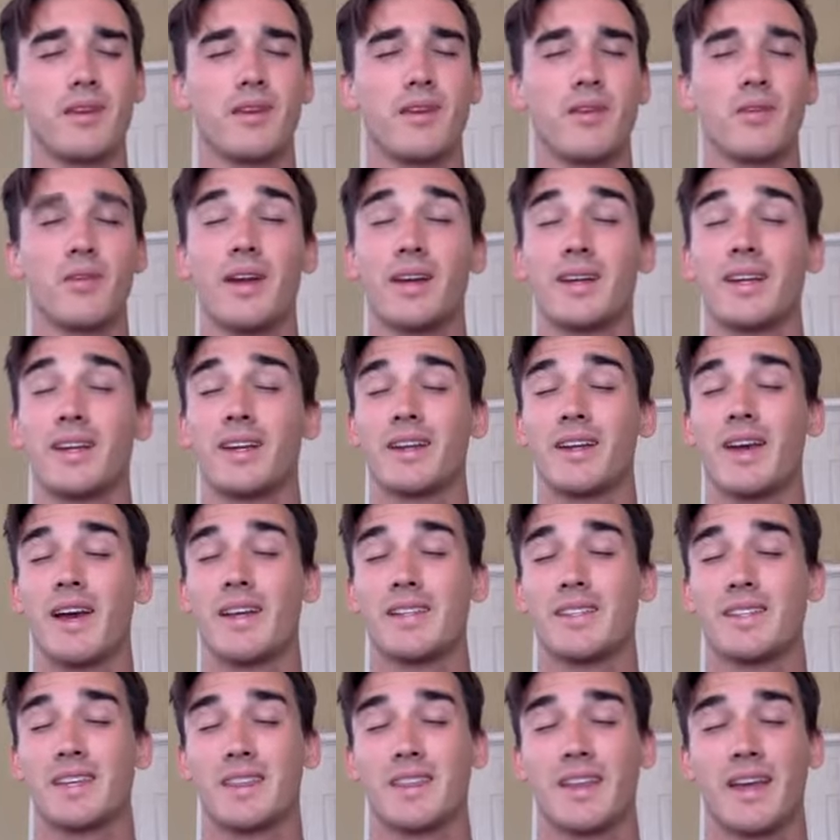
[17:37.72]

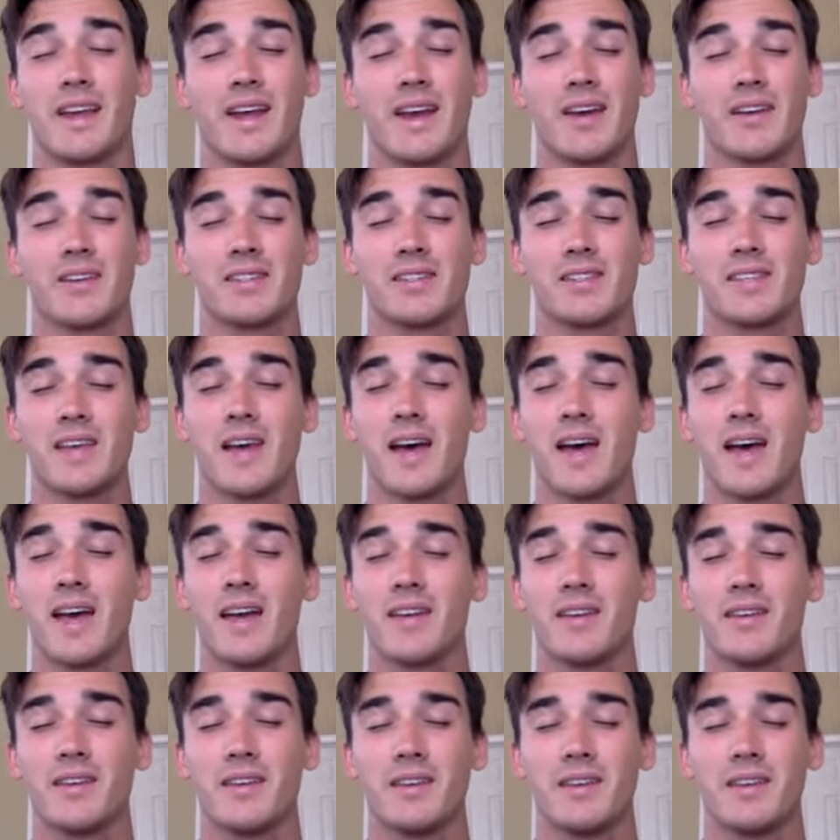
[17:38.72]
Recognizing that
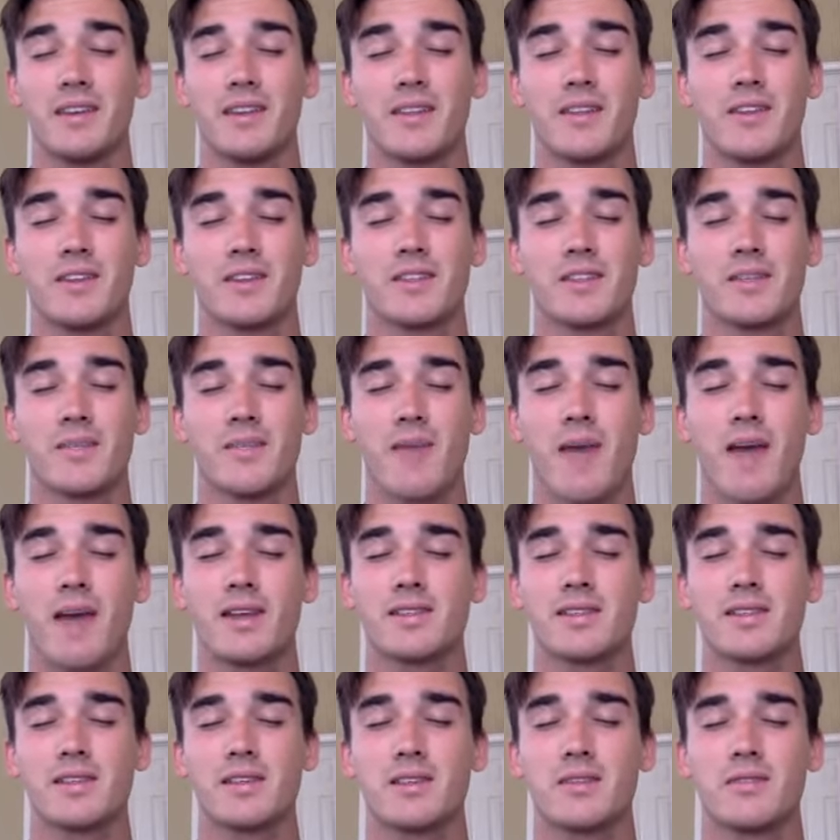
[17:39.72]
outside there's a
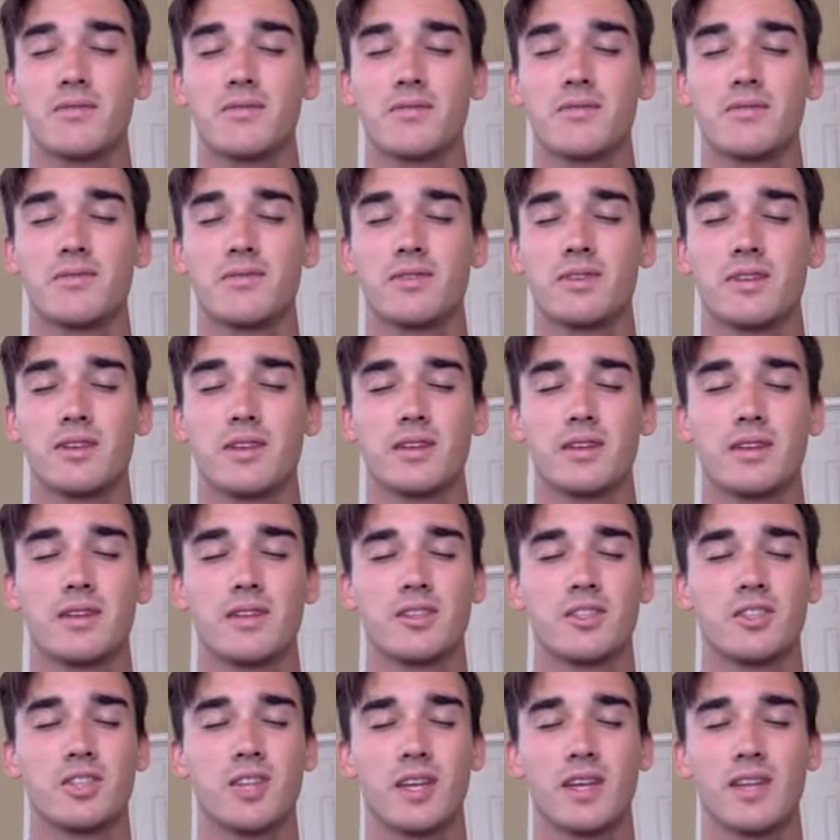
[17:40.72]
massive
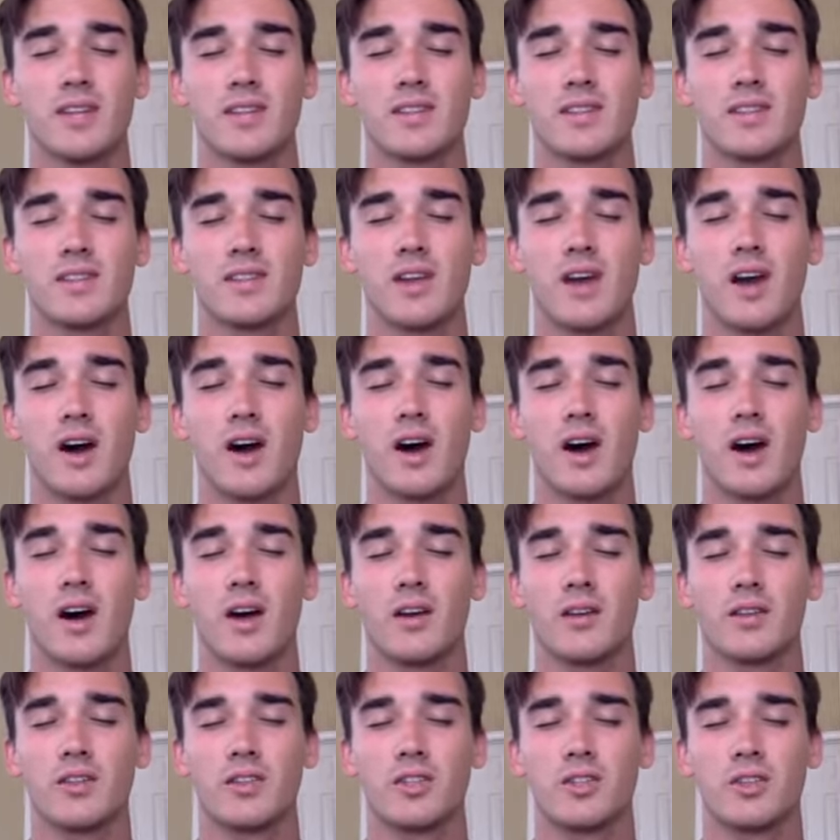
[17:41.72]

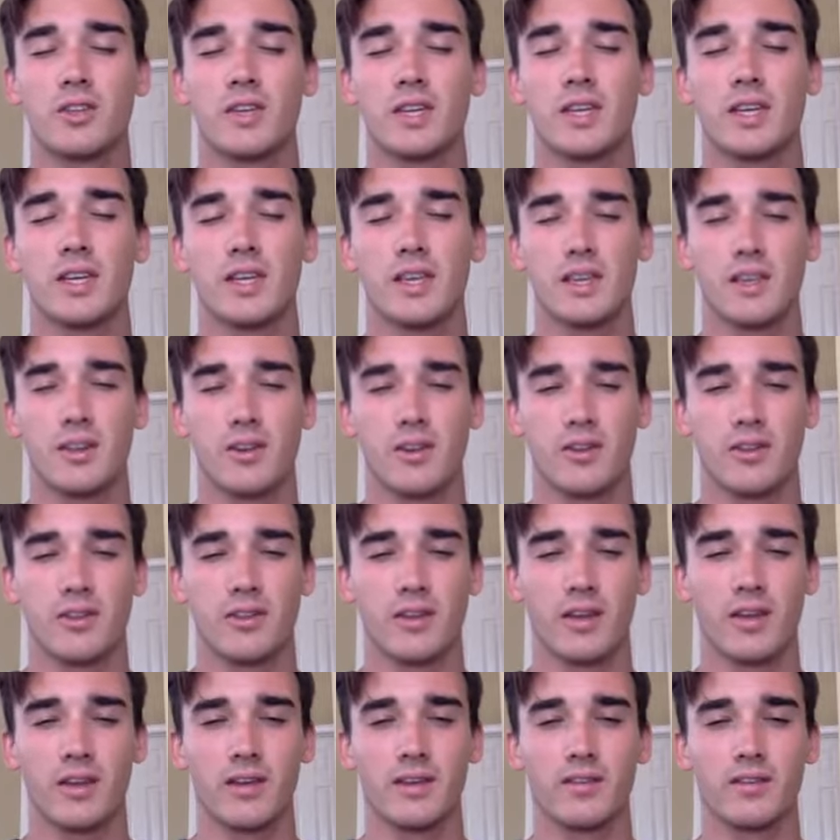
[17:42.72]
chainsaw tree eater
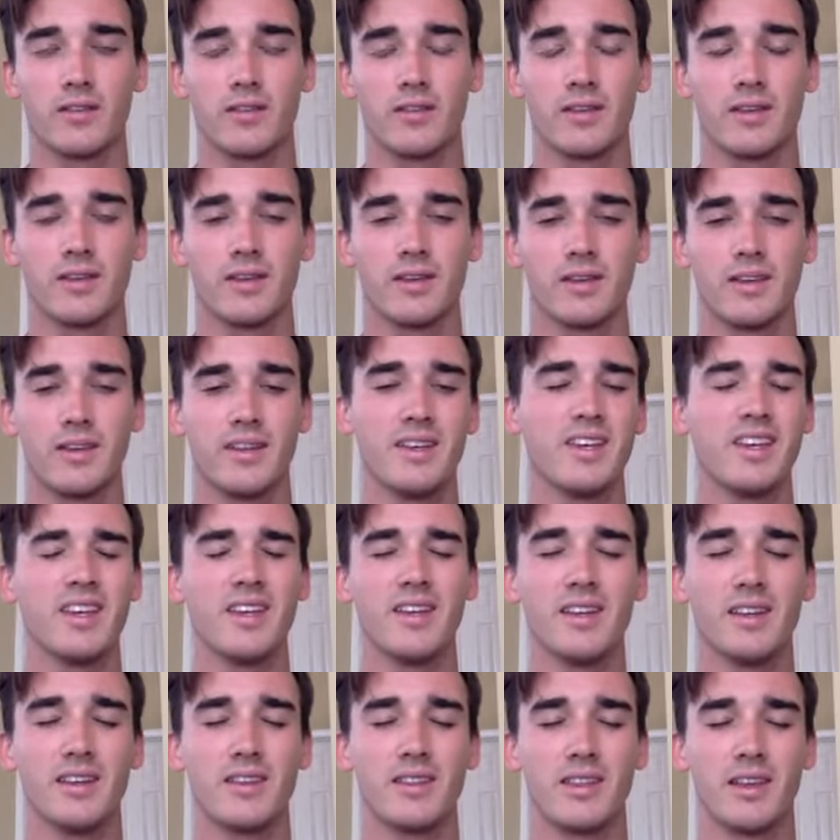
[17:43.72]
thing,
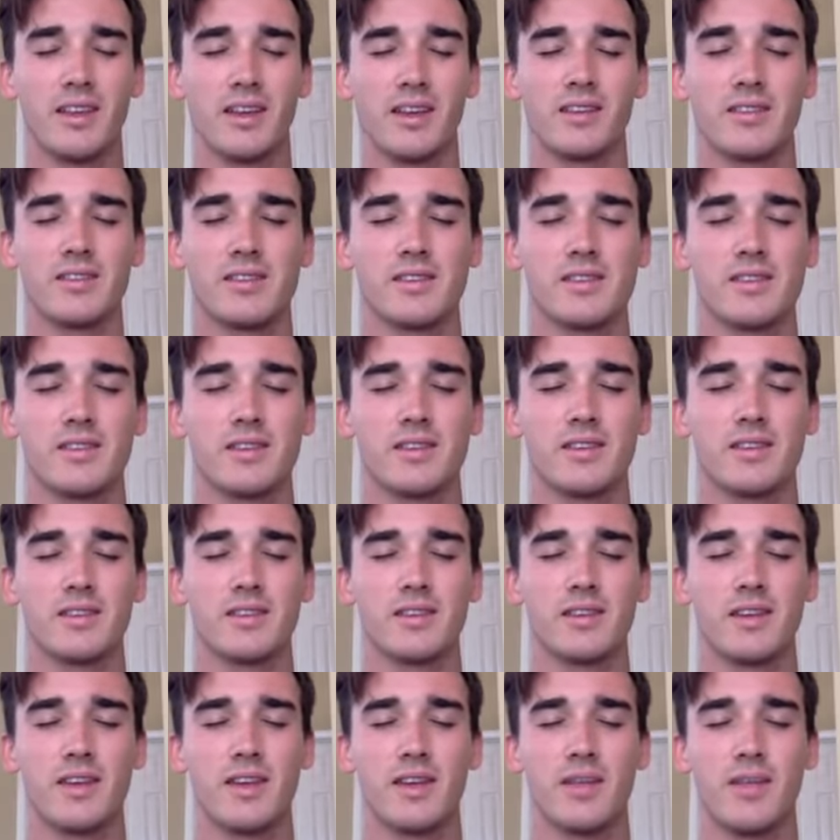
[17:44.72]
eating things,
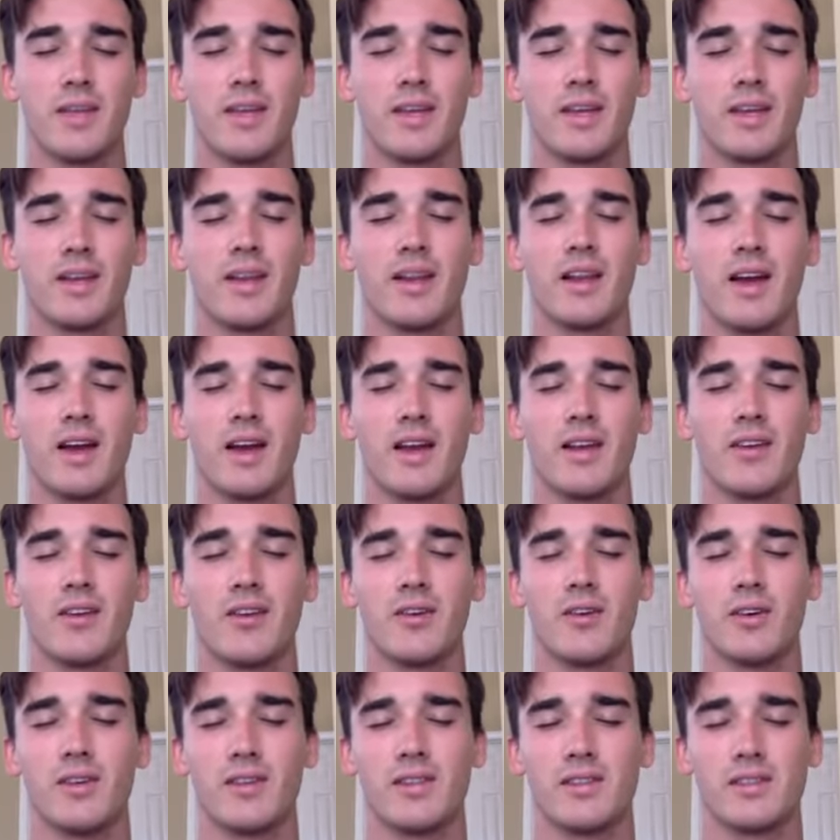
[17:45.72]
making a lot of
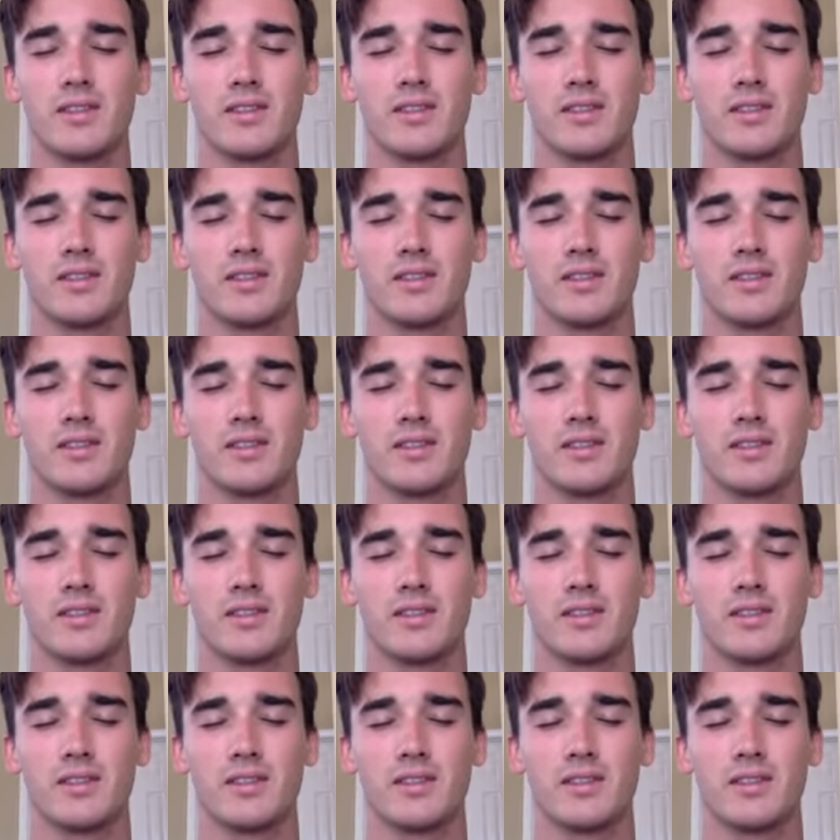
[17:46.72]
noise.